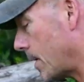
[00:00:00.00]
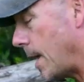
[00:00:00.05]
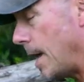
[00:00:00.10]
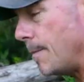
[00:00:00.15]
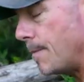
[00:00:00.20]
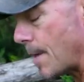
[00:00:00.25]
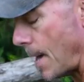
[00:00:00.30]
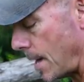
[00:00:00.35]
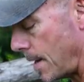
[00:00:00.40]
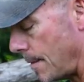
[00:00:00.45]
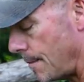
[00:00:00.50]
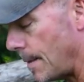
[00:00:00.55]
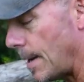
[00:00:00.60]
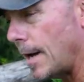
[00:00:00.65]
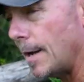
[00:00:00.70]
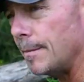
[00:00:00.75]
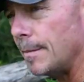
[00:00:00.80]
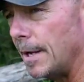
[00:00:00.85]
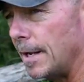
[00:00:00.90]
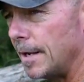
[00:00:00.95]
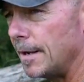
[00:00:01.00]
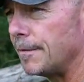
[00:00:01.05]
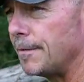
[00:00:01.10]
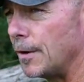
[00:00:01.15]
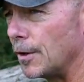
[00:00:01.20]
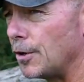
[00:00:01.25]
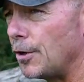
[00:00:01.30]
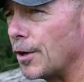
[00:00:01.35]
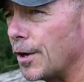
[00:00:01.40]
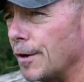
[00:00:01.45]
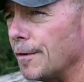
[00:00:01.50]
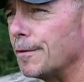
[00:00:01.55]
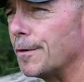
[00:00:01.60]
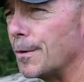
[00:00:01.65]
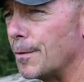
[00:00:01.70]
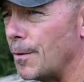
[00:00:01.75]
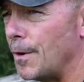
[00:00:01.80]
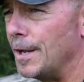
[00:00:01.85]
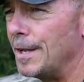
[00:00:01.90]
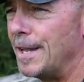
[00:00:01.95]
keep that in mind, man. If you're looking for
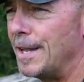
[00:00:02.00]
one